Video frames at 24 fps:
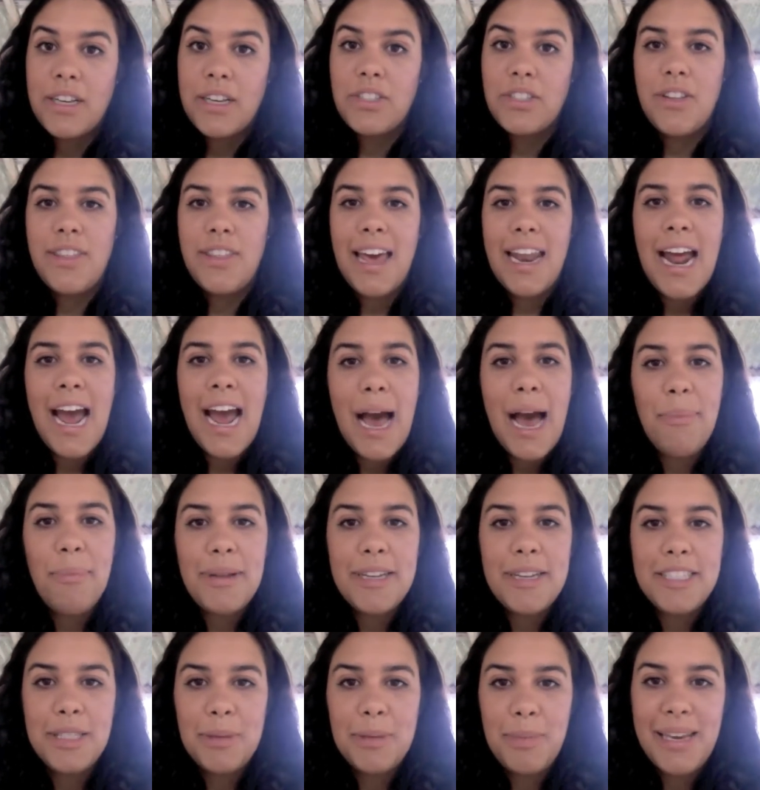So that
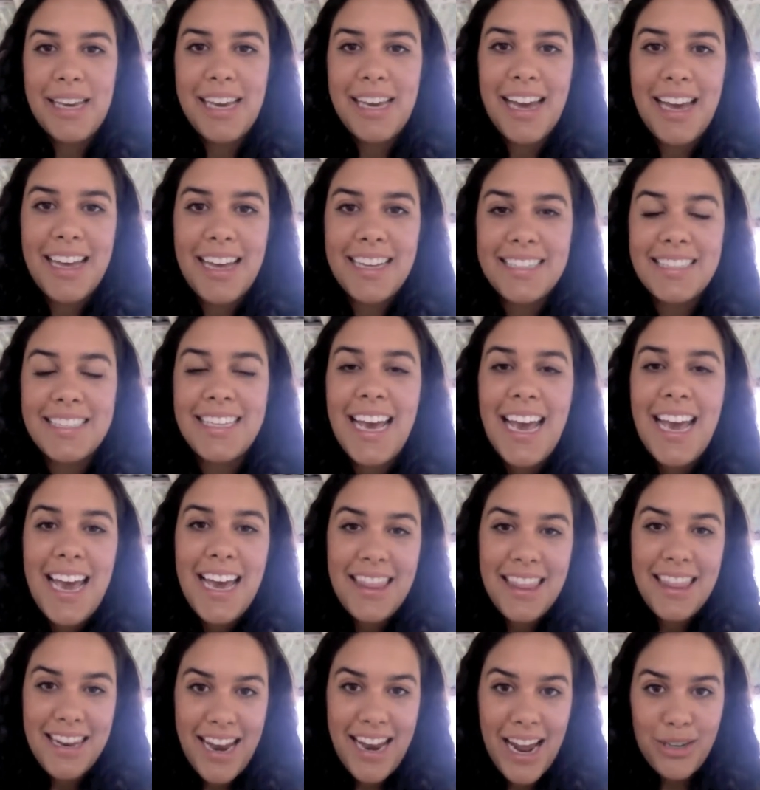happens because
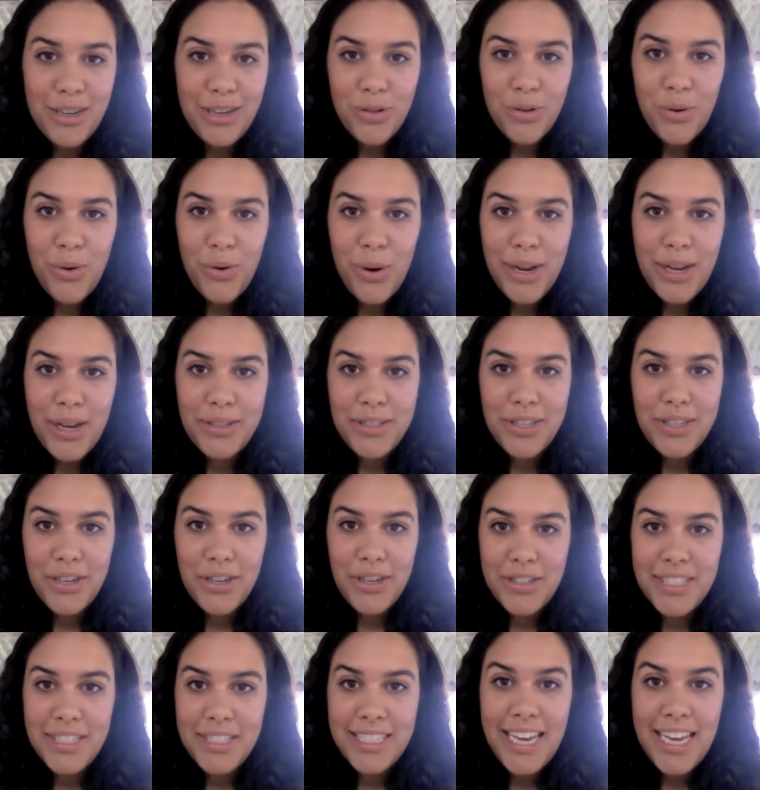the natural oils in
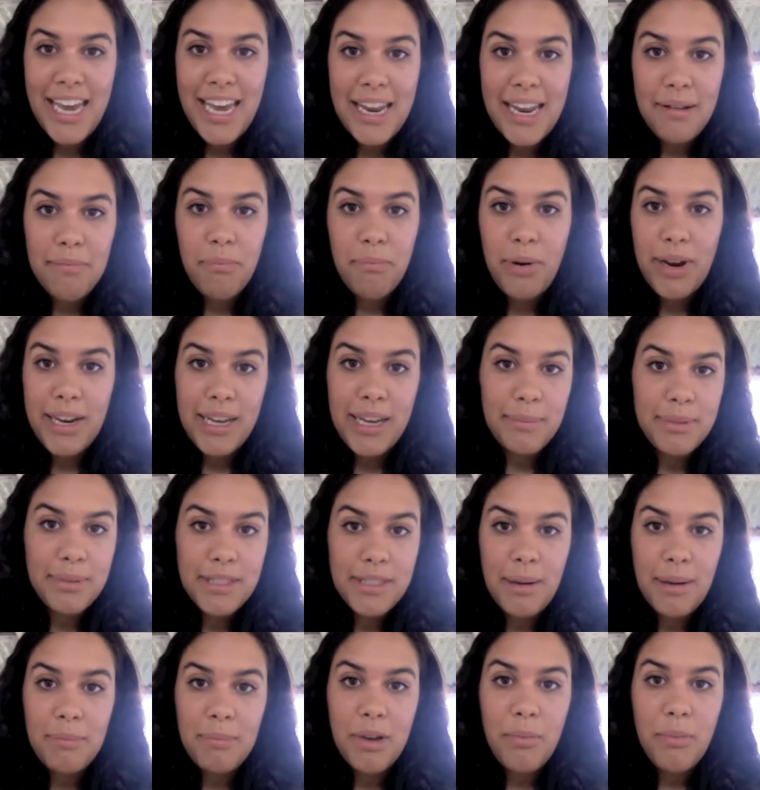your skin break up
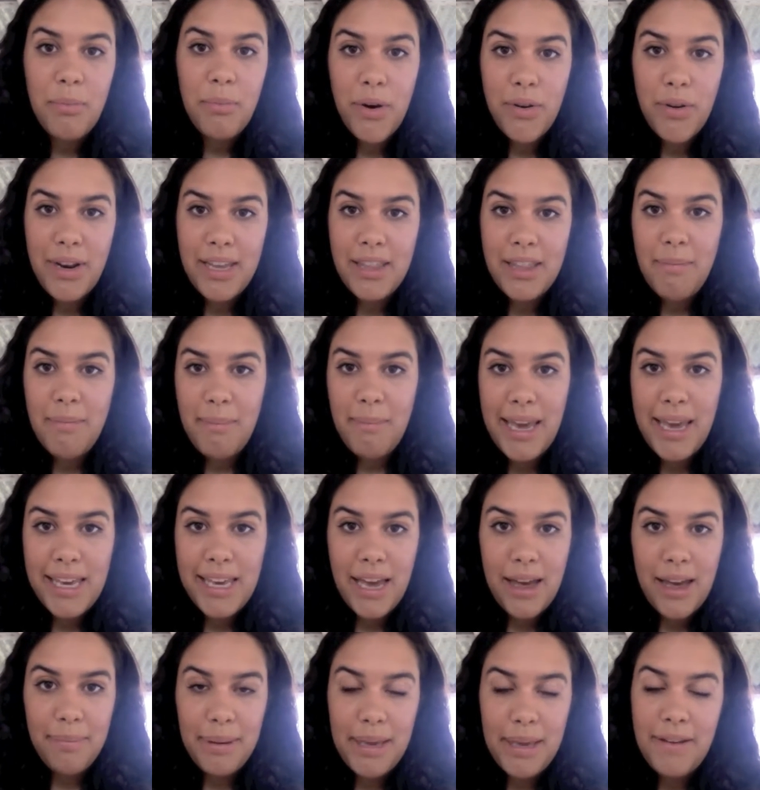some component in the makeup.